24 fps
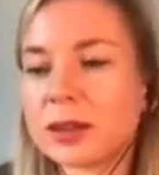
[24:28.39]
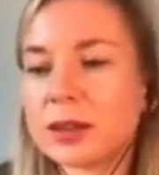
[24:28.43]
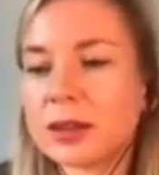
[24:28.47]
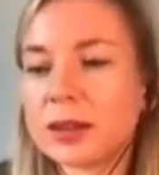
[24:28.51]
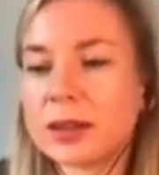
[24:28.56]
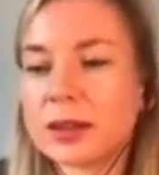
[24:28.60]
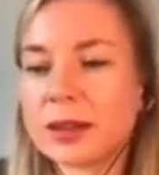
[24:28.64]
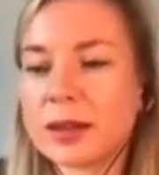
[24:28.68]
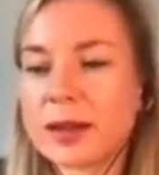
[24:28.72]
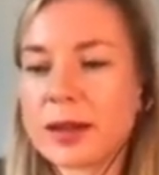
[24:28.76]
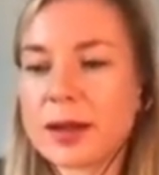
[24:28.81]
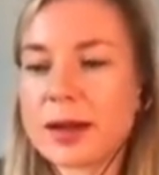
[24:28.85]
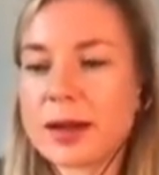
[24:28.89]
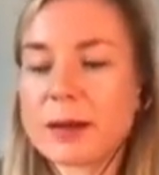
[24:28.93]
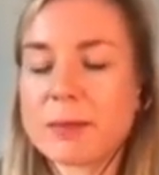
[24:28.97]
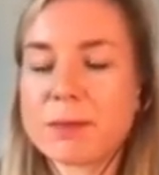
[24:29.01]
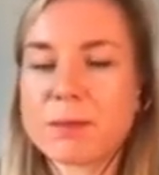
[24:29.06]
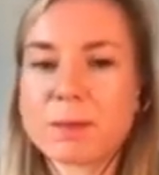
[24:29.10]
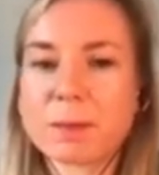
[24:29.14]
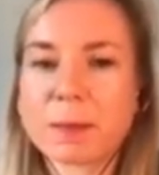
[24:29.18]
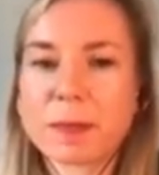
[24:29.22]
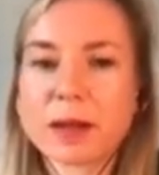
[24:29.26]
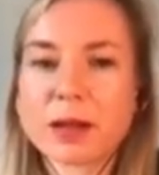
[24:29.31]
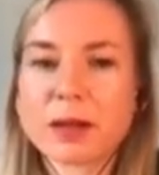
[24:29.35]
because the
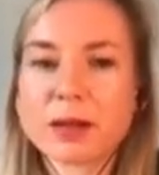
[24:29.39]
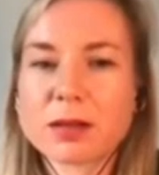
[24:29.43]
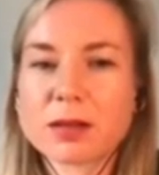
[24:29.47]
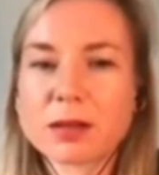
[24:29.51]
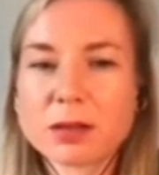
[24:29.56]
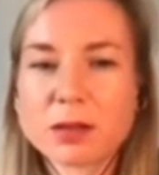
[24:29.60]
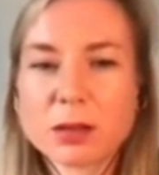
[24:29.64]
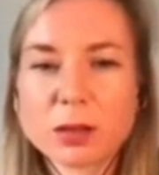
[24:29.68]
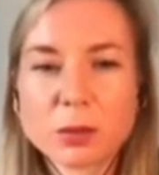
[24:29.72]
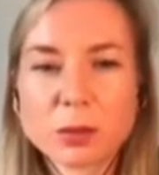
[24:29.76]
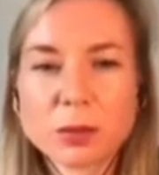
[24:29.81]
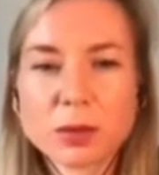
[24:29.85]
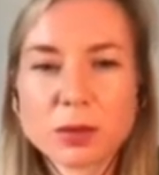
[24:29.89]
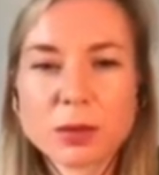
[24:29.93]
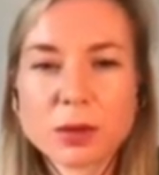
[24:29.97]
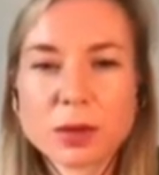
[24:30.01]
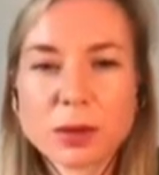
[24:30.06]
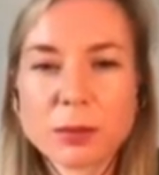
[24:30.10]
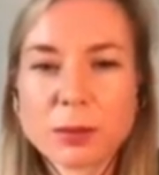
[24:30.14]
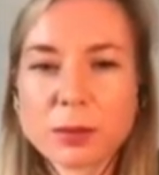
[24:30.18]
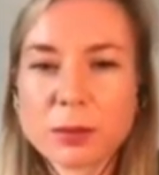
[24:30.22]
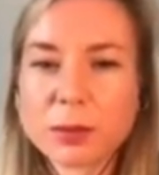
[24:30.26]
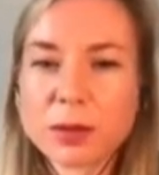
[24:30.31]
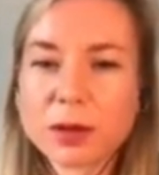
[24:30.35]
advantages
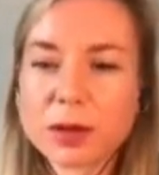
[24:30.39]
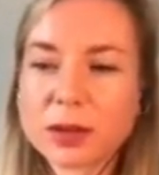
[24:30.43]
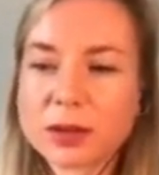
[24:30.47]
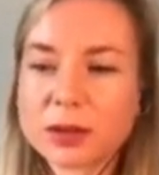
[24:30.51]
of